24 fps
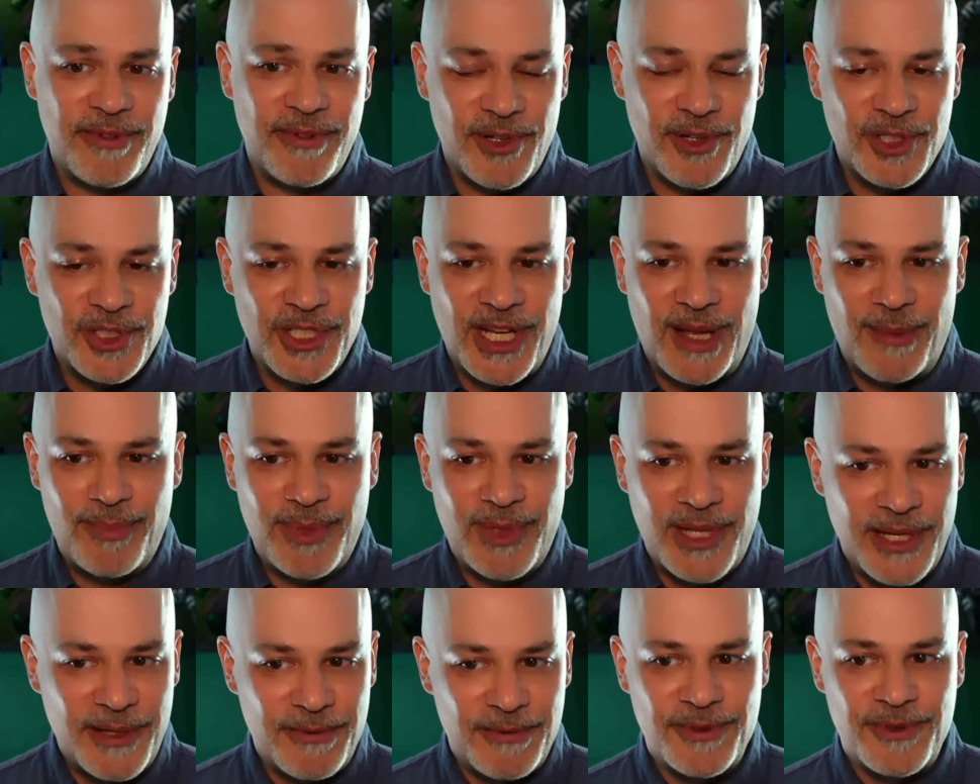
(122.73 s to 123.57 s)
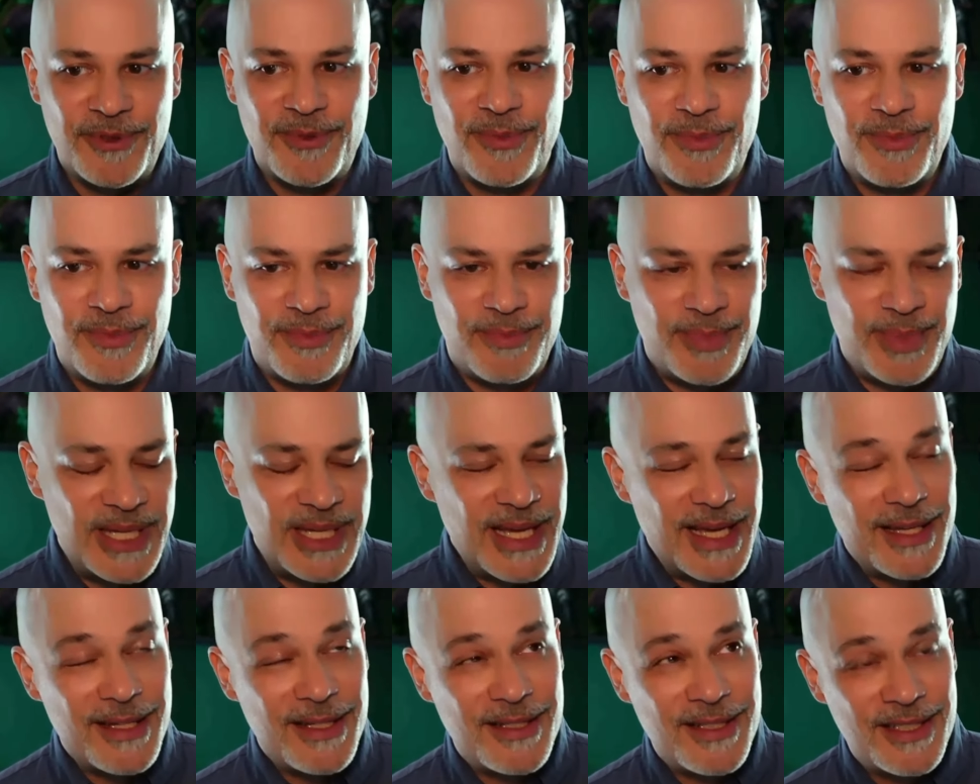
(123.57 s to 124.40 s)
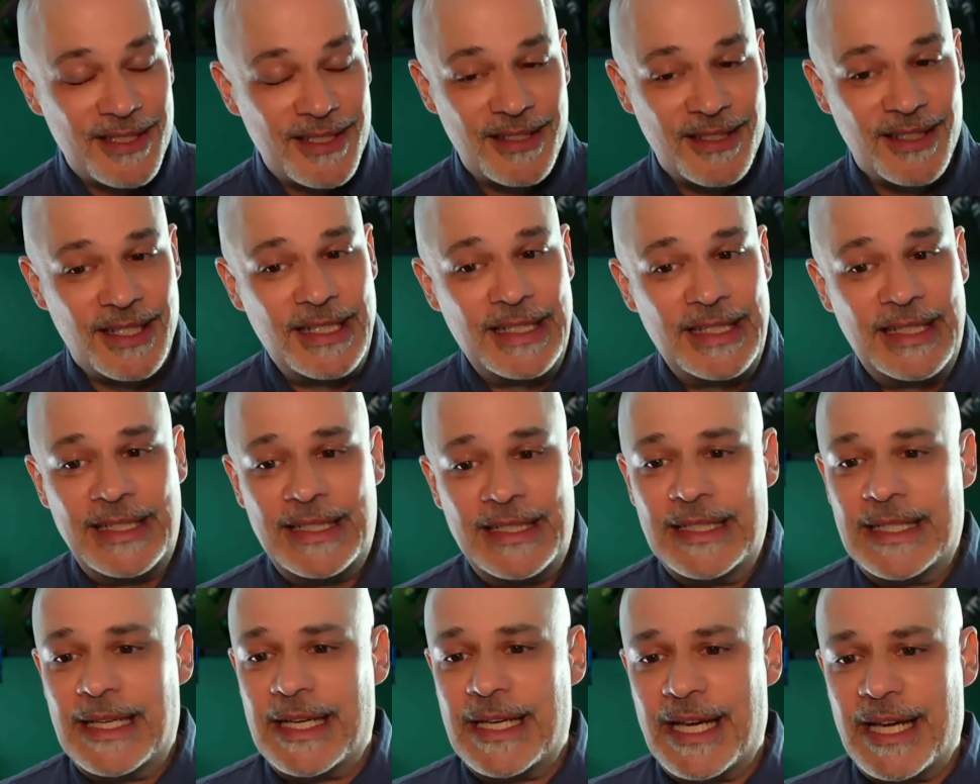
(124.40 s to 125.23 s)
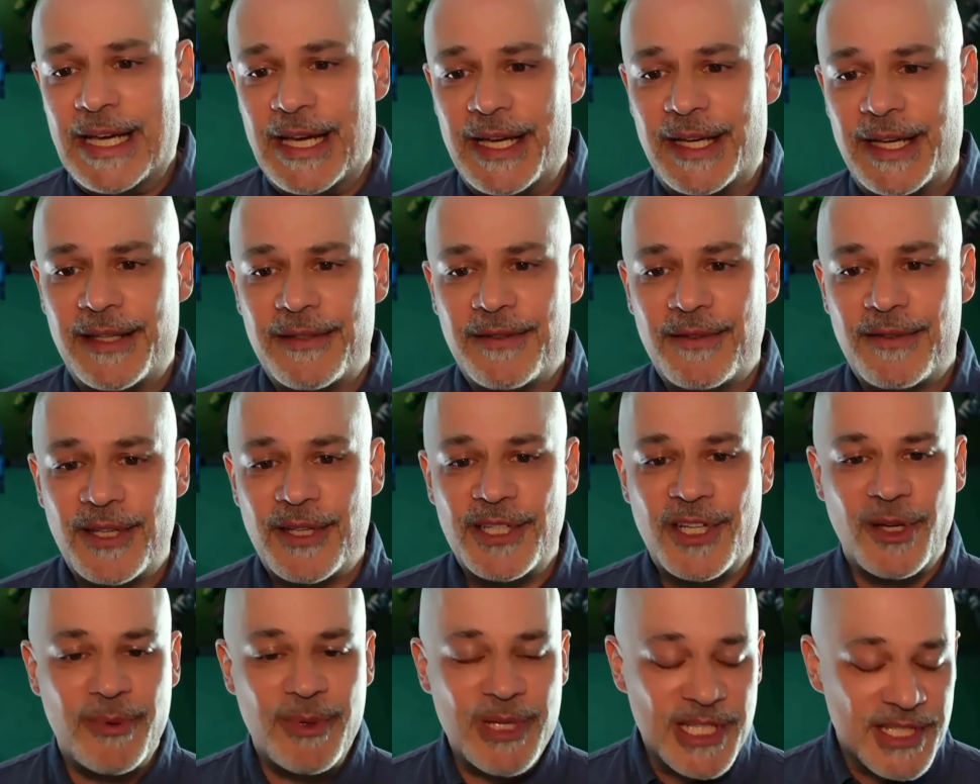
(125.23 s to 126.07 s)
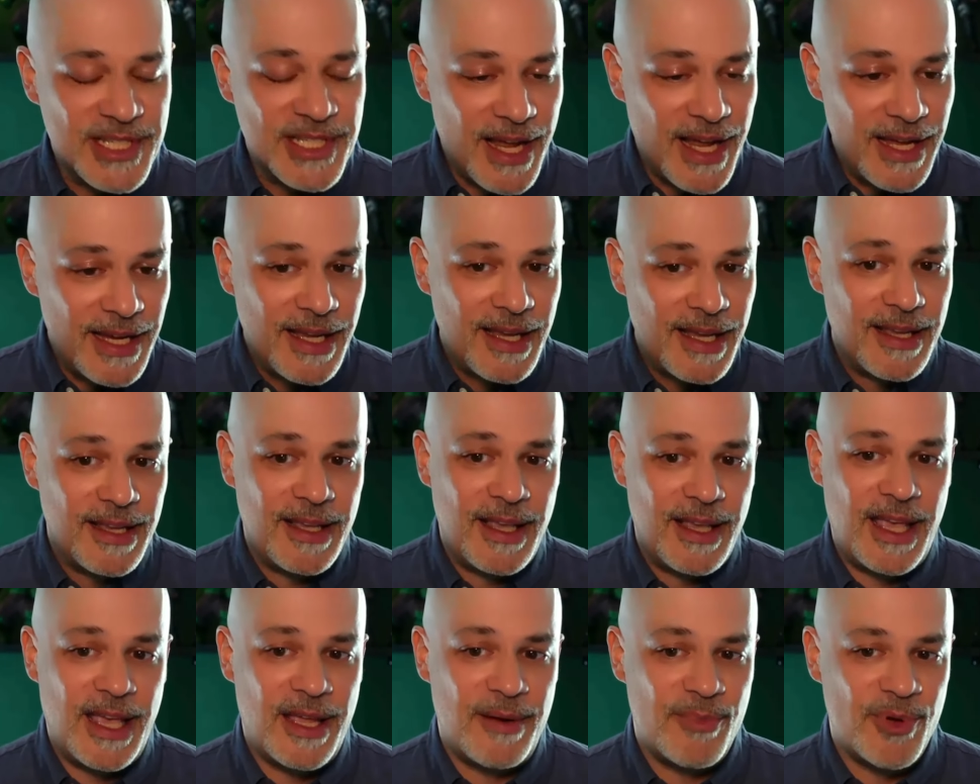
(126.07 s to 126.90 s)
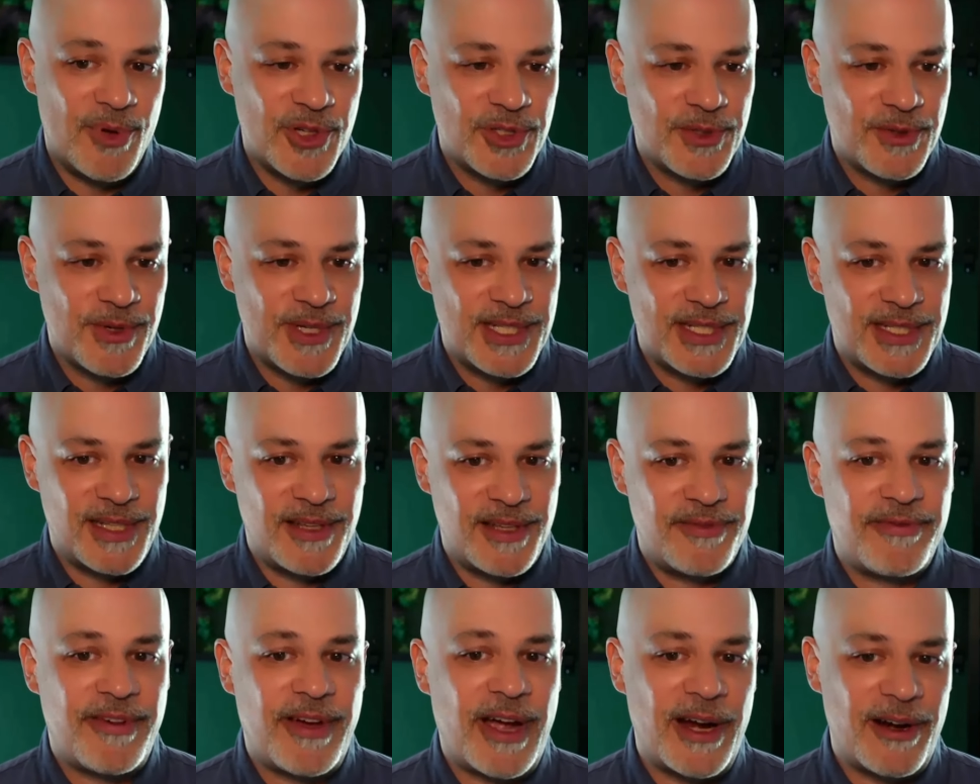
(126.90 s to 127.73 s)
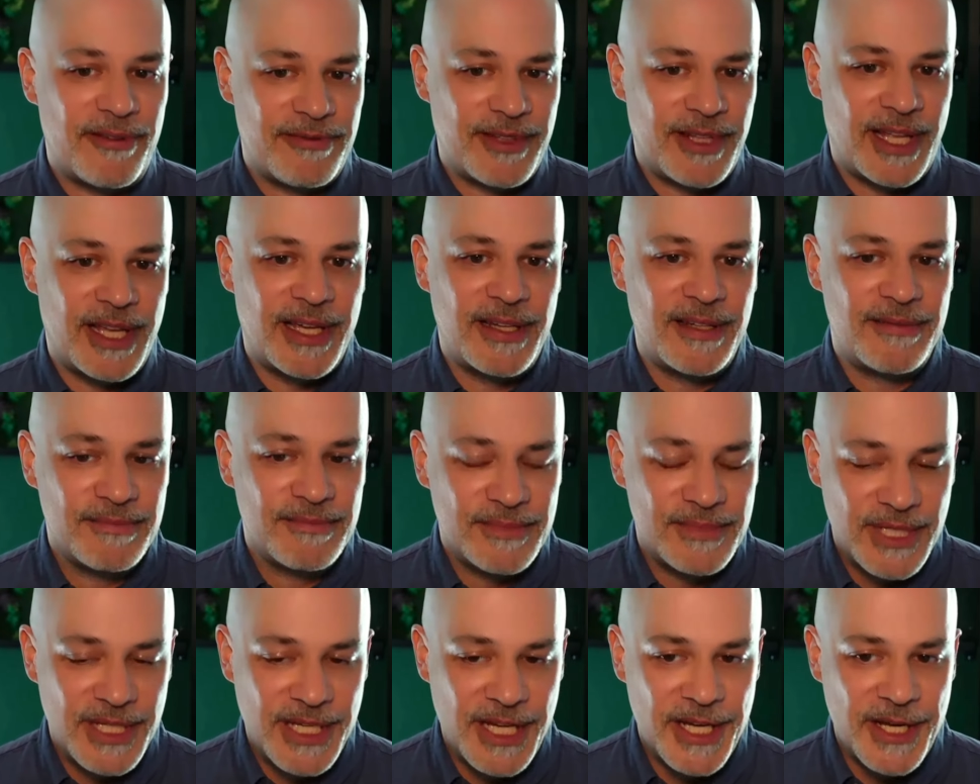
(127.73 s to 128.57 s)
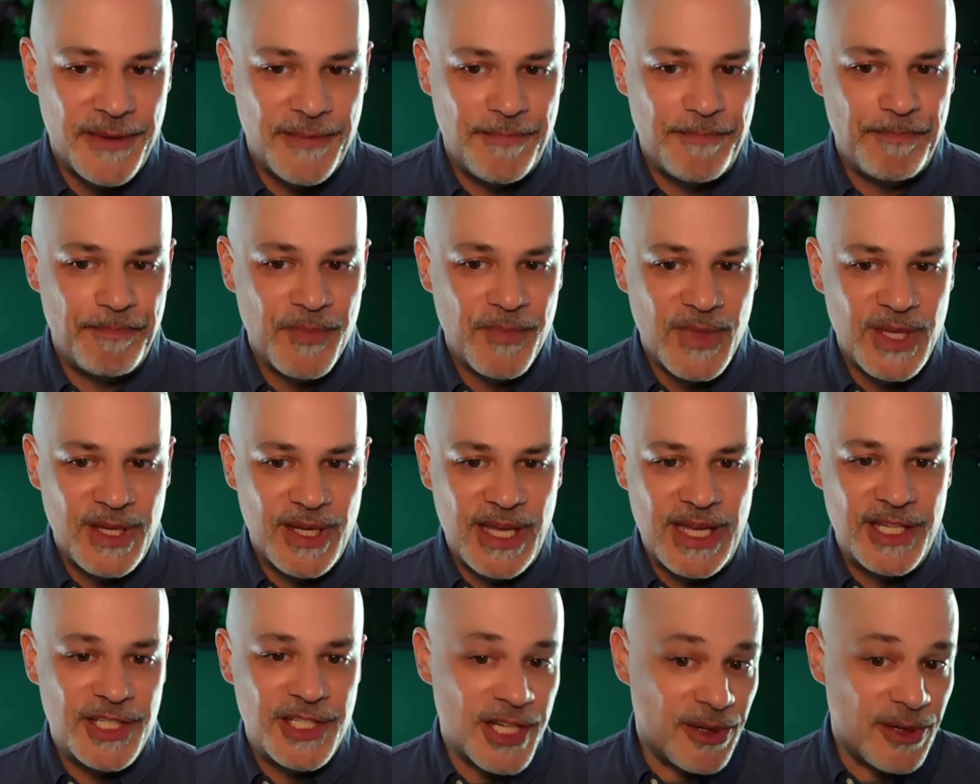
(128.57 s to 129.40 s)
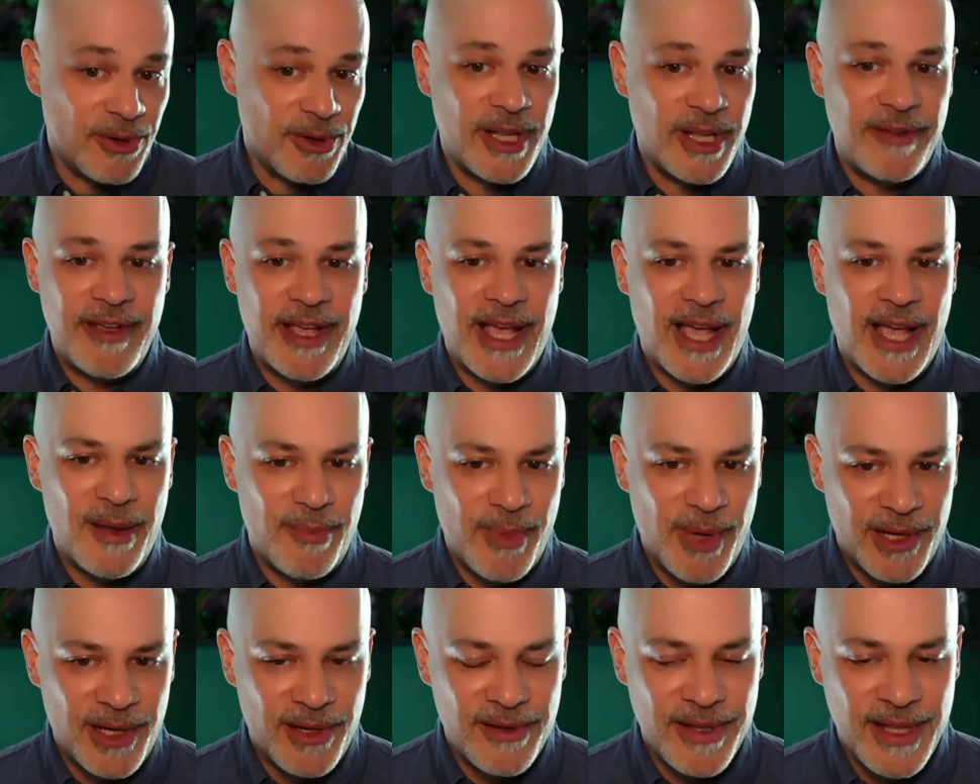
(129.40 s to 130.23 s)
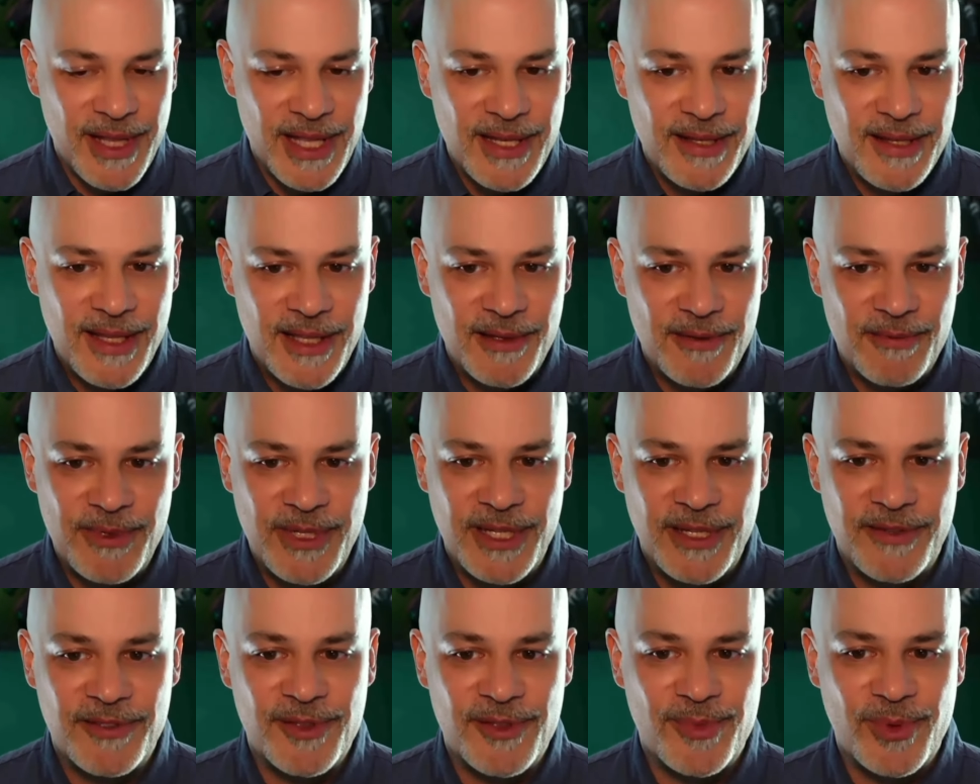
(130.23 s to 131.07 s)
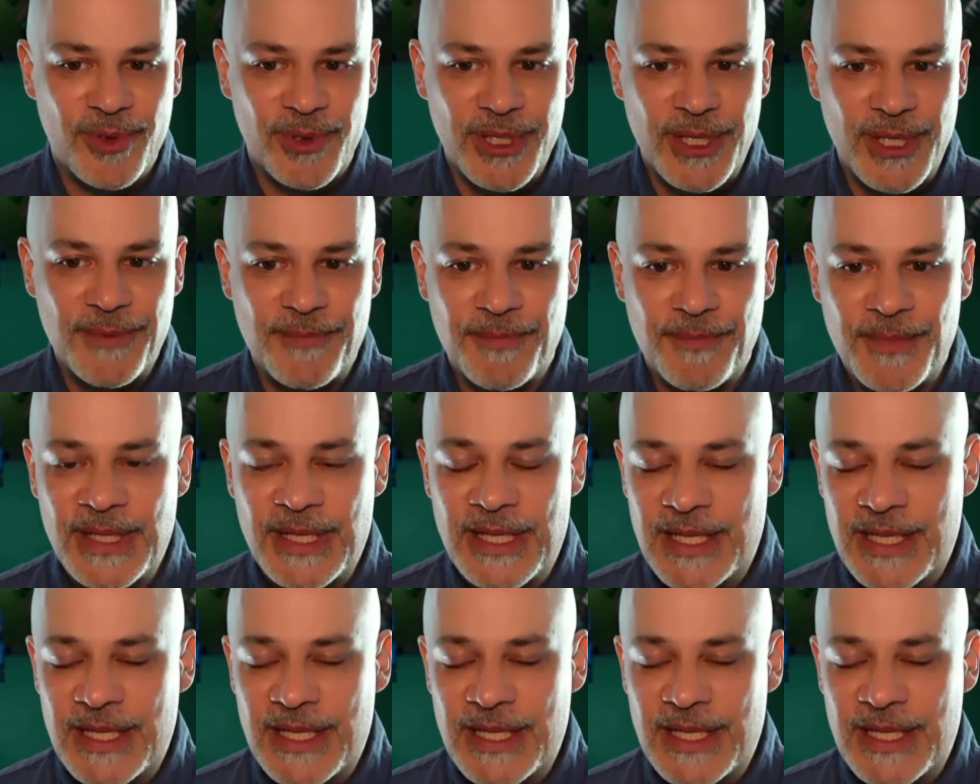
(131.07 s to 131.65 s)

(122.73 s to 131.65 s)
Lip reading: Photoshop, Lightroom, Behance, Adobe Stock, and most recently Firefly, a generative AI model that we have deployed.